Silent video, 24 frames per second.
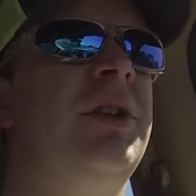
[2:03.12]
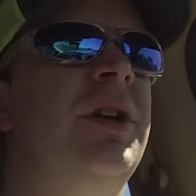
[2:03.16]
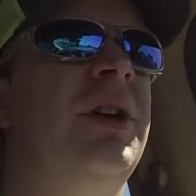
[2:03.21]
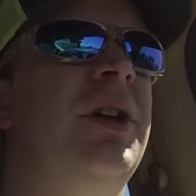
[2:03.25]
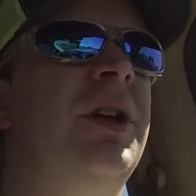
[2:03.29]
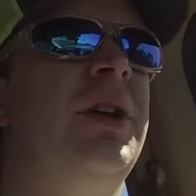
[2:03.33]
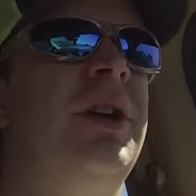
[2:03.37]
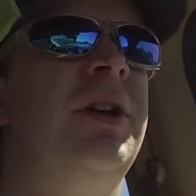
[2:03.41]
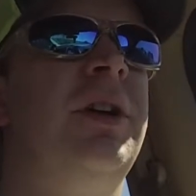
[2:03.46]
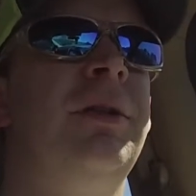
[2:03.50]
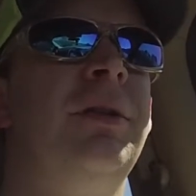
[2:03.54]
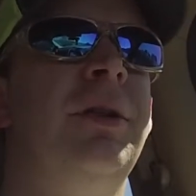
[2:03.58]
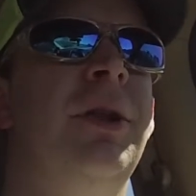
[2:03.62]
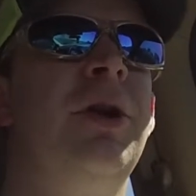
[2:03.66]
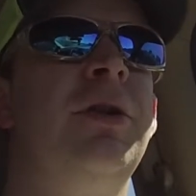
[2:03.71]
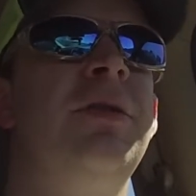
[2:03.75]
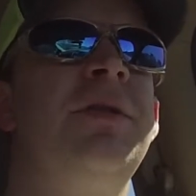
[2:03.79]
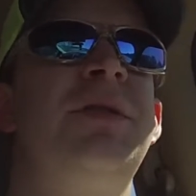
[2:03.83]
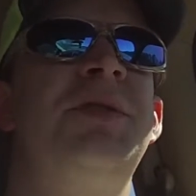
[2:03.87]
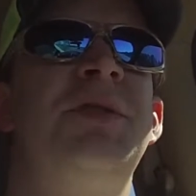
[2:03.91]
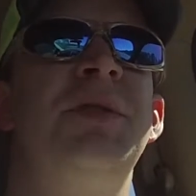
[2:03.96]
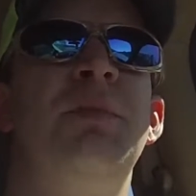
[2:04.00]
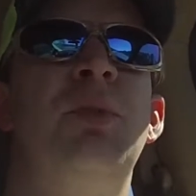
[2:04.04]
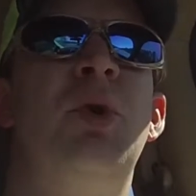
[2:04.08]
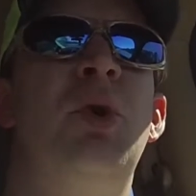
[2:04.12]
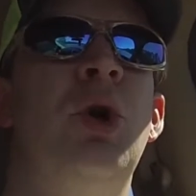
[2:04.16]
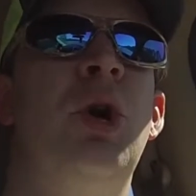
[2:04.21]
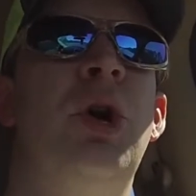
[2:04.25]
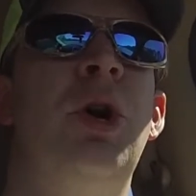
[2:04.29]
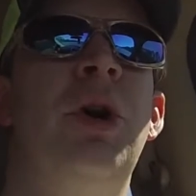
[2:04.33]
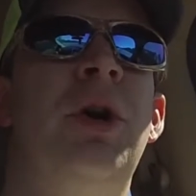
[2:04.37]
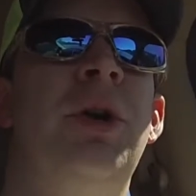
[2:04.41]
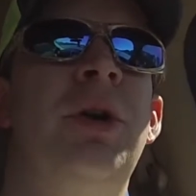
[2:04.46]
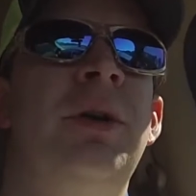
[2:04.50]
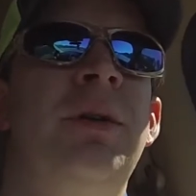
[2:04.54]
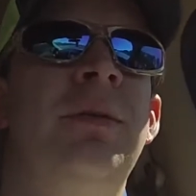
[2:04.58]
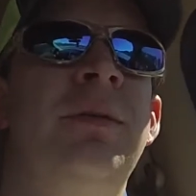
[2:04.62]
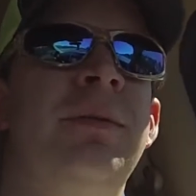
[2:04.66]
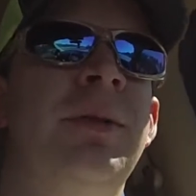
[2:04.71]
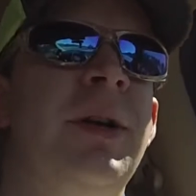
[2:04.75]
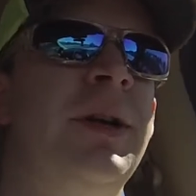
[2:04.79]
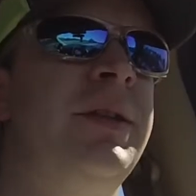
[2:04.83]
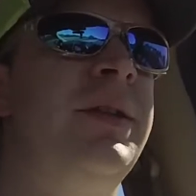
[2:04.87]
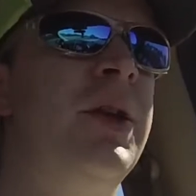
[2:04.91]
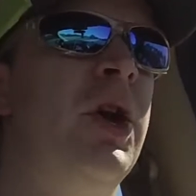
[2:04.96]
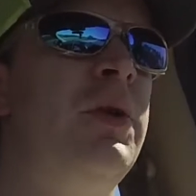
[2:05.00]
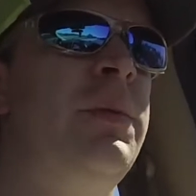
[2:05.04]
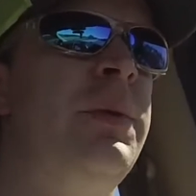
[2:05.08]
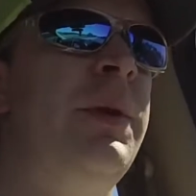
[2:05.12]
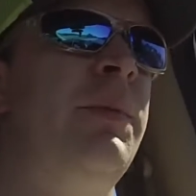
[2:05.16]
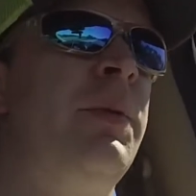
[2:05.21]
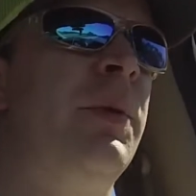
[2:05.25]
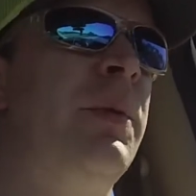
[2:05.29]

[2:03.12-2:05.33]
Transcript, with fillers: and learn some more Adobe